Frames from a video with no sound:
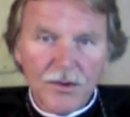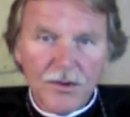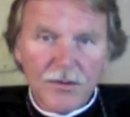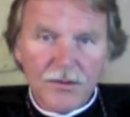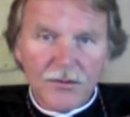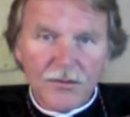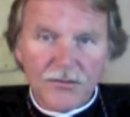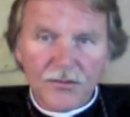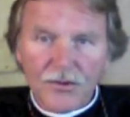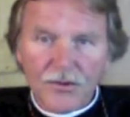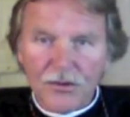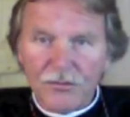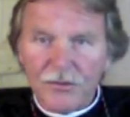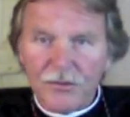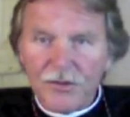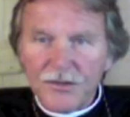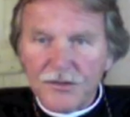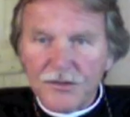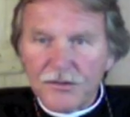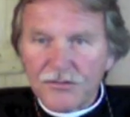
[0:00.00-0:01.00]
the
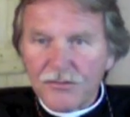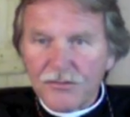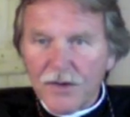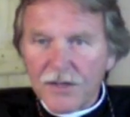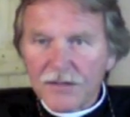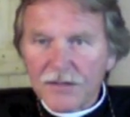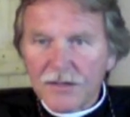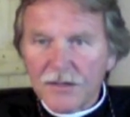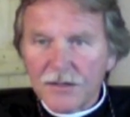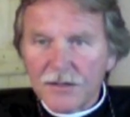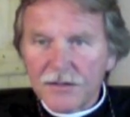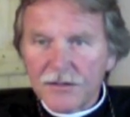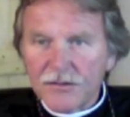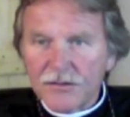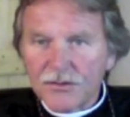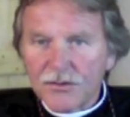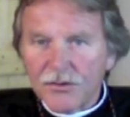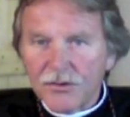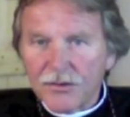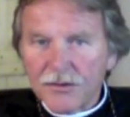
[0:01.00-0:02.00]
skirmishes, wrestlings, and
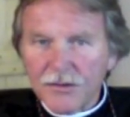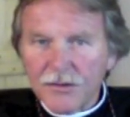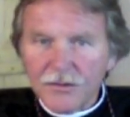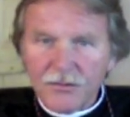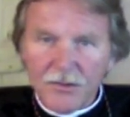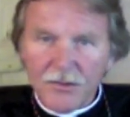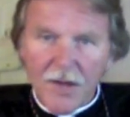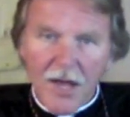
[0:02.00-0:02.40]
choices we